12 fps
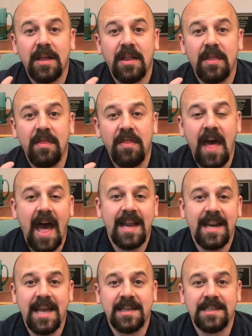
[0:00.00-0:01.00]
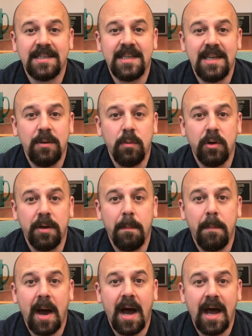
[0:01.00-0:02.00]
that entity
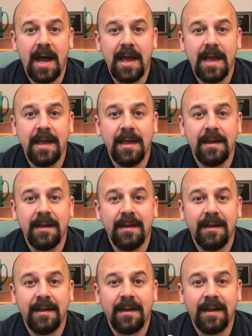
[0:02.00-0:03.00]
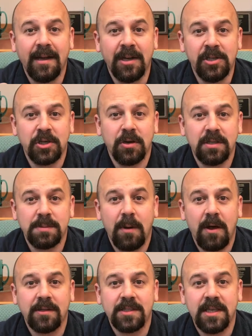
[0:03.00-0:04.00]
would buy an insurance
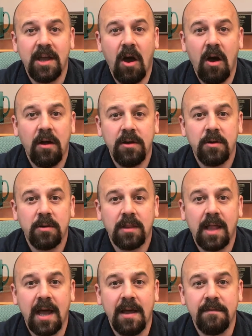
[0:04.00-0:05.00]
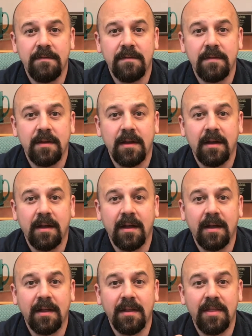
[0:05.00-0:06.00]
policy on your life
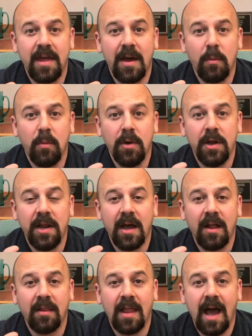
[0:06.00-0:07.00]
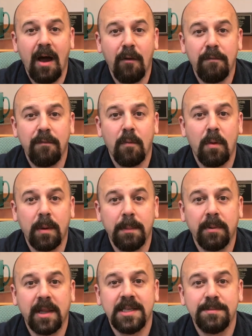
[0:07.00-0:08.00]
that would allow for
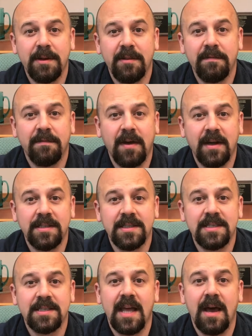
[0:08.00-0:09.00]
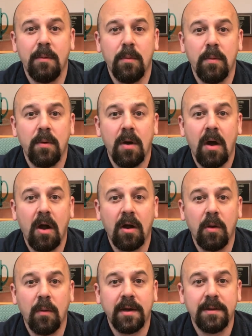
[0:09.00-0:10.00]
replacement of the funds that are
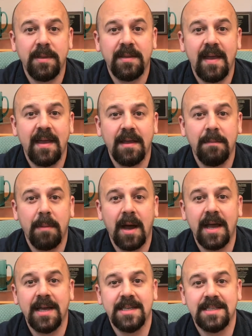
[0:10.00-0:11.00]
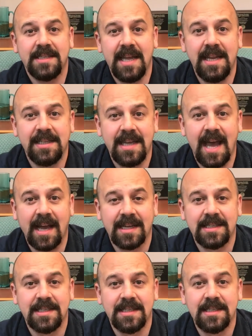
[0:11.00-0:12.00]
going to be taken by estate
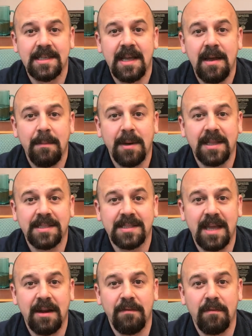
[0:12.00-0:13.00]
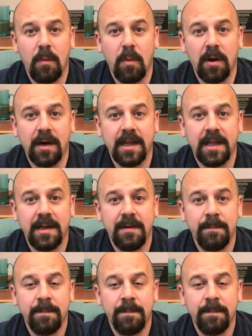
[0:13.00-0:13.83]
taxes by the state of Oregon.